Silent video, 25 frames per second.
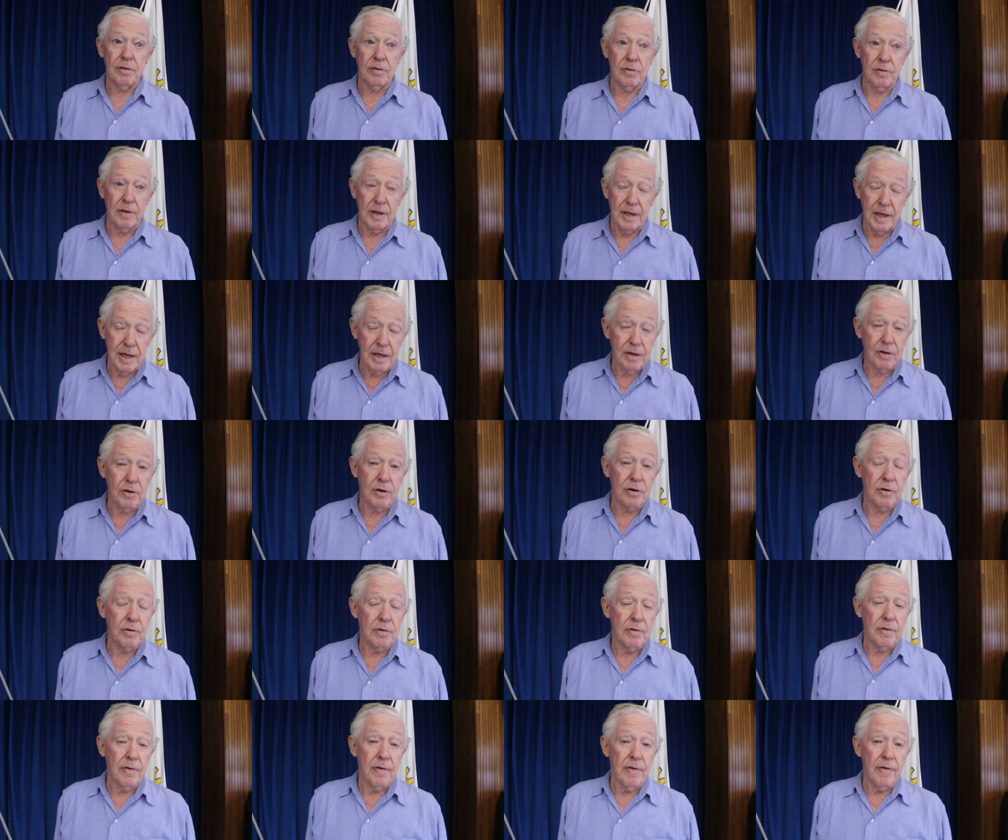The heat
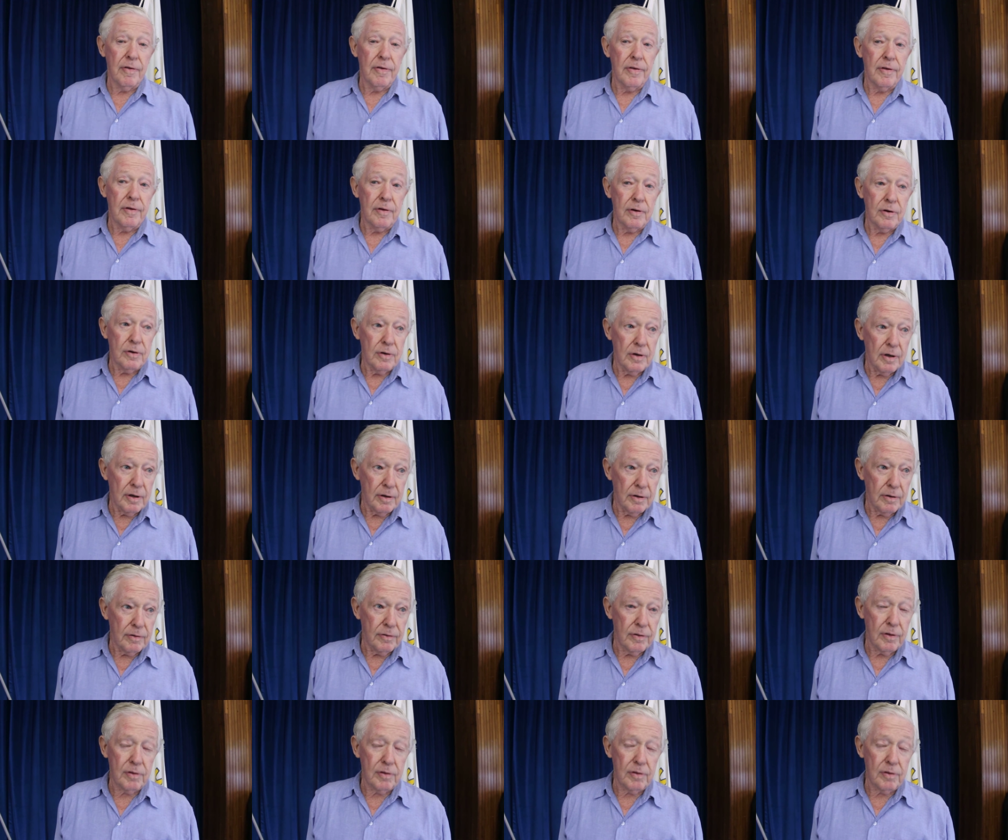uh,